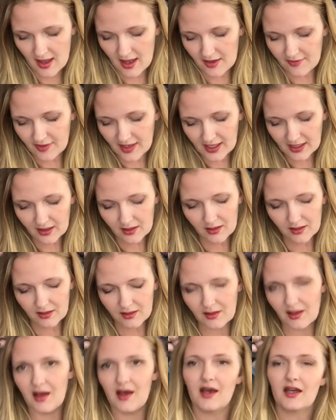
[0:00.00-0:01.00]
I've had a
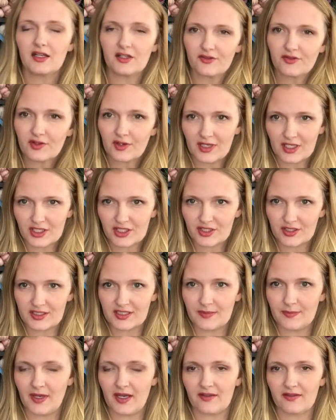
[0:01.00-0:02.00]
lot of
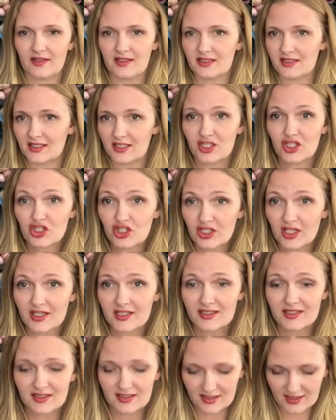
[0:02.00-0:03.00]
questions about this. It's
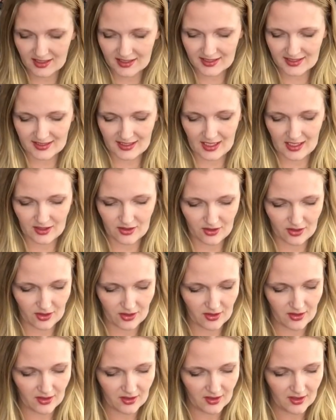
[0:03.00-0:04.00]
just a
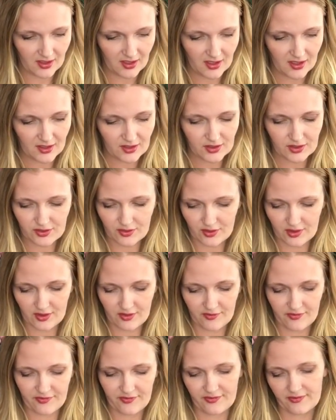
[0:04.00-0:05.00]
standard sort
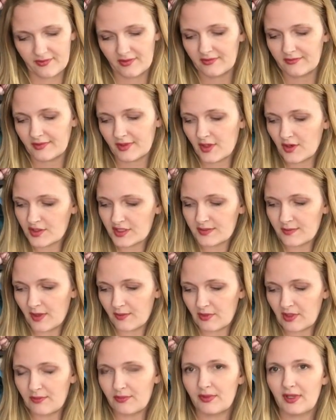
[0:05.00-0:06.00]
of Cozy
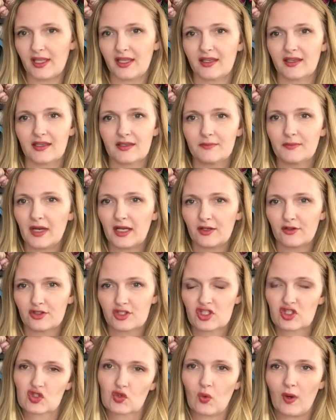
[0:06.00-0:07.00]
Memory blanket,
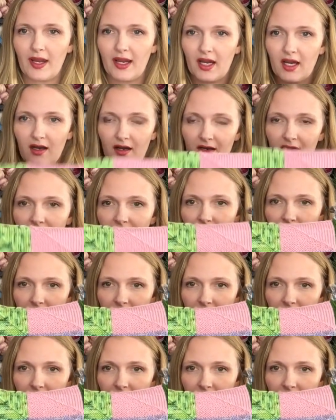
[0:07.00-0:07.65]
mitered square